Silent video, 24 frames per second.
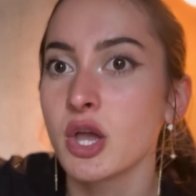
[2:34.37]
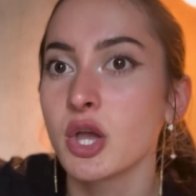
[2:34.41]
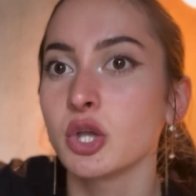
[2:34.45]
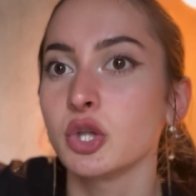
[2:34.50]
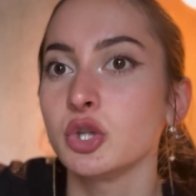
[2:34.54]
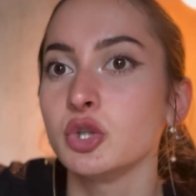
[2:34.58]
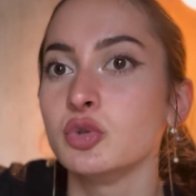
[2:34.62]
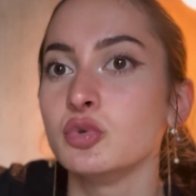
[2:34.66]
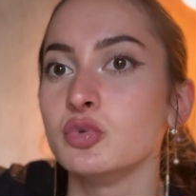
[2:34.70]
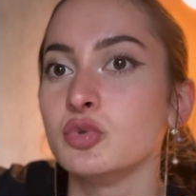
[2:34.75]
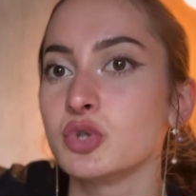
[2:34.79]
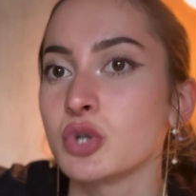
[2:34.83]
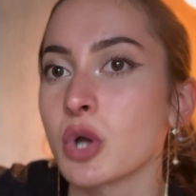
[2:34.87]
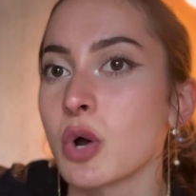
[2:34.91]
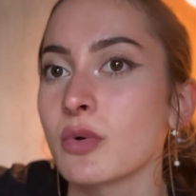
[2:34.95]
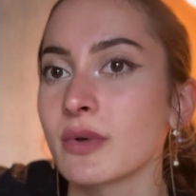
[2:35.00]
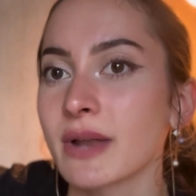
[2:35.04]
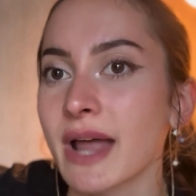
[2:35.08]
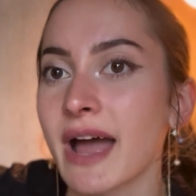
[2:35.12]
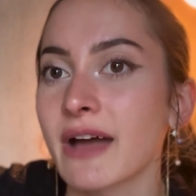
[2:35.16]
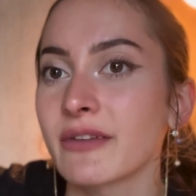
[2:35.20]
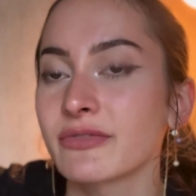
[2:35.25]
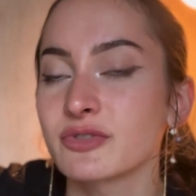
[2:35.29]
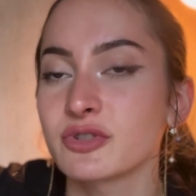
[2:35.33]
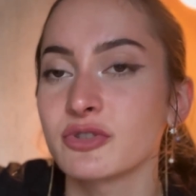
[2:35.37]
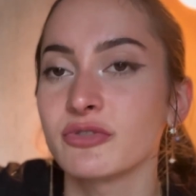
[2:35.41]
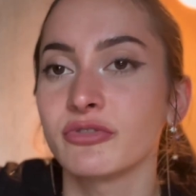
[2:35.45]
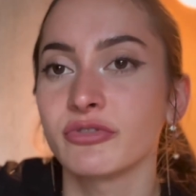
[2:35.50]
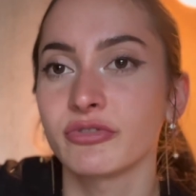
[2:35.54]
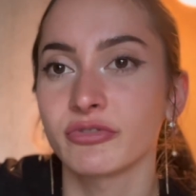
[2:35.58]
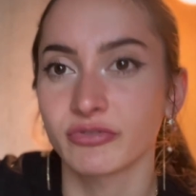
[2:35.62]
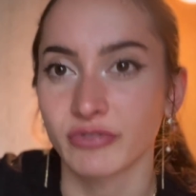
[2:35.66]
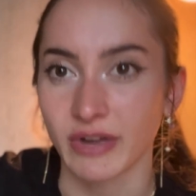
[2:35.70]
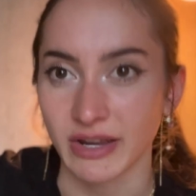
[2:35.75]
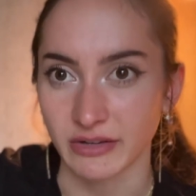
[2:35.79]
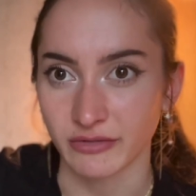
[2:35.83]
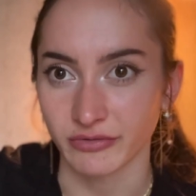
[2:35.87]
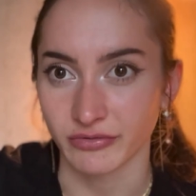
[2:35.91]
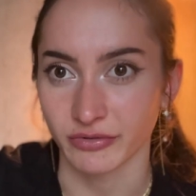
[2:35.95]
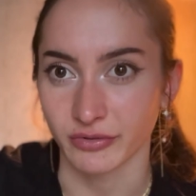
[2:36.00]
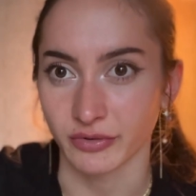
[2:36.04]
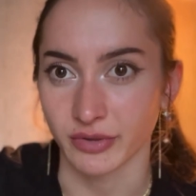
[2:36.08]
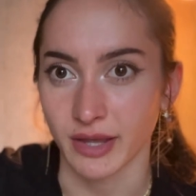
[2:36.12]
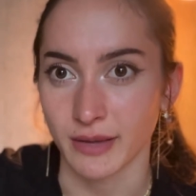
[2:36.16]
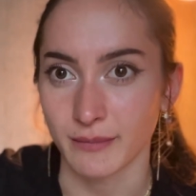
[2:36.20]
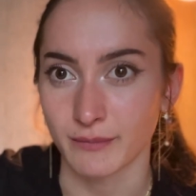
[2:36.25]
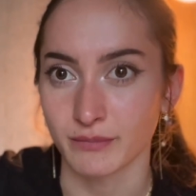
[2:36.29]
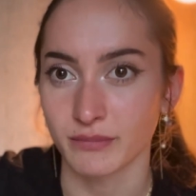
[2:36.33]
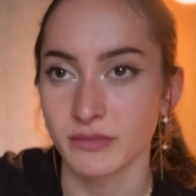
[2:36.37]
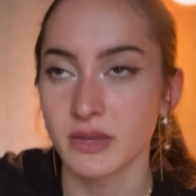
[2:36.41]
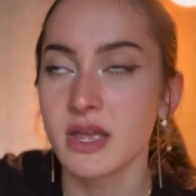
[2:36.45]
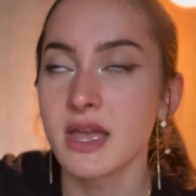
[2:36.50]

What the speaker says: you don't have to fight for them.